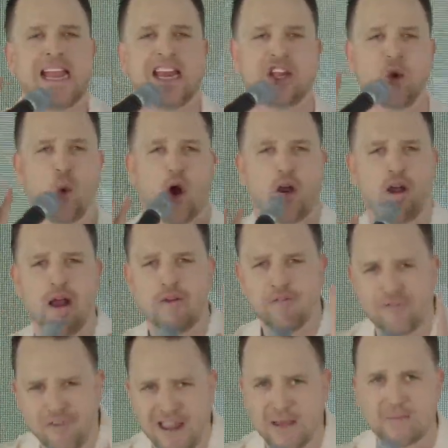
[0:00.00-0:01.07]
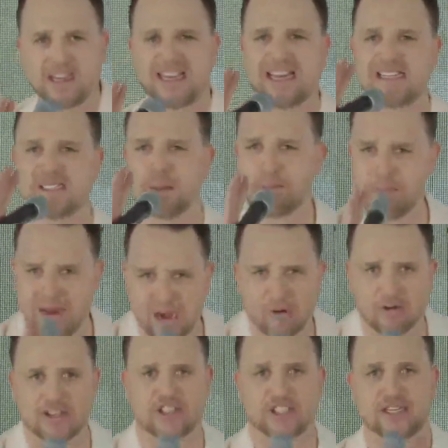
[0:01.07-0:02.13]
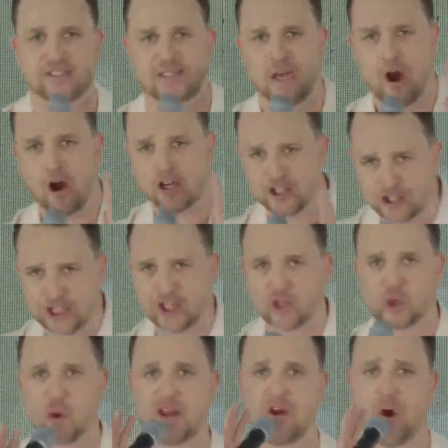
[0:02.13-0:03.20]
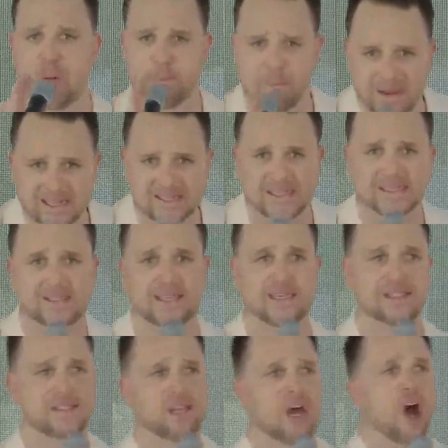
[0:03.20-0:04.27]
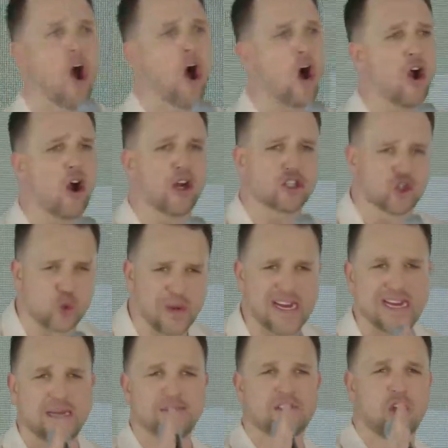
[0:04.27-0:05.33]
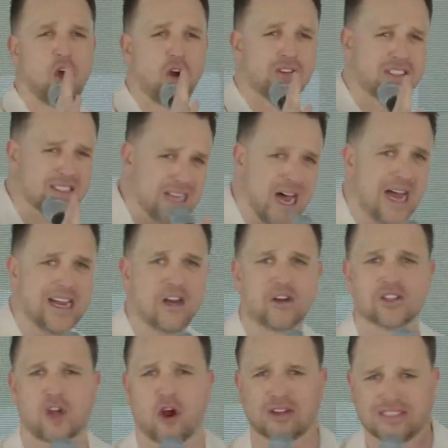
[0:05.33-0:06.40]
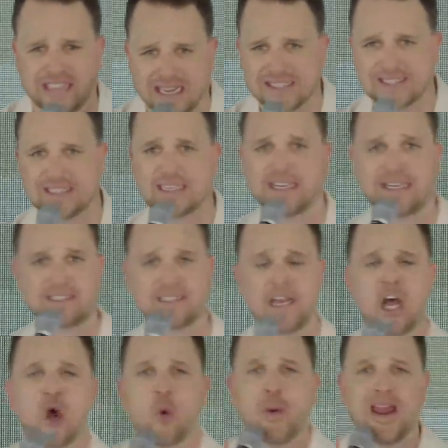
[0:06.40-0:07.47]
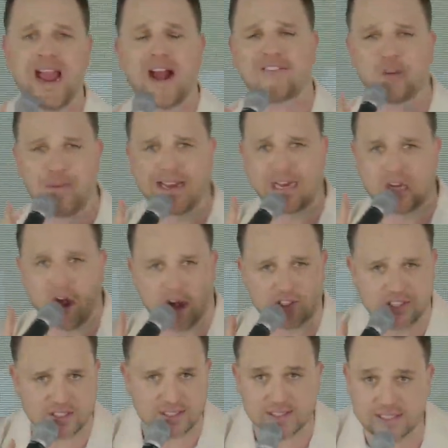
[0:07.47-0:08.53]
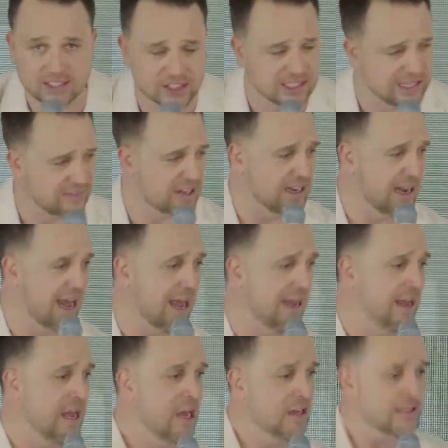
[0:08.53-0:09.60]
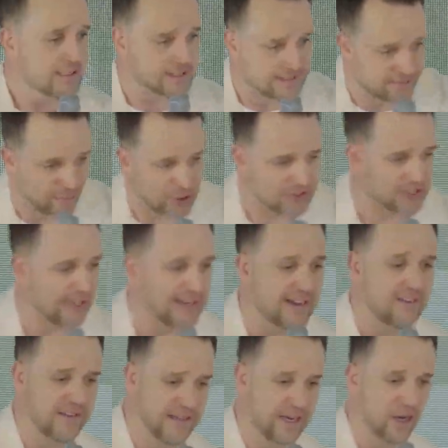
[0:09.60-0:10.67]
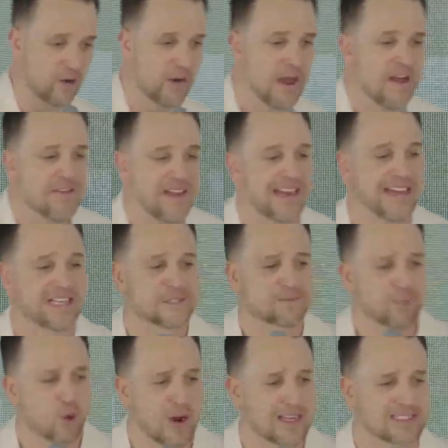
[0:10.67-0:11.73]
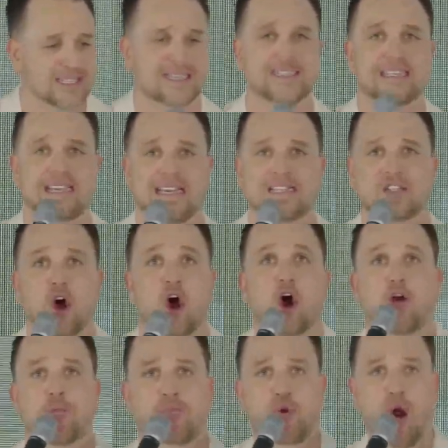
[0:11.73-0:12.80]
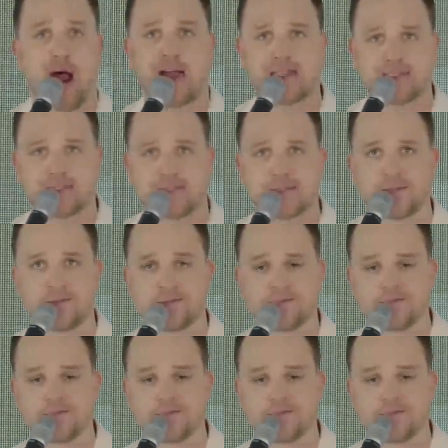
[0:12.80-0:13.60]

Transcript: into our families, marriages, our children, our businesses, our, our dreams, our desires, our destinies, we have to make a conscious decision, even today, first Sunday of the year, that his presence is our prize.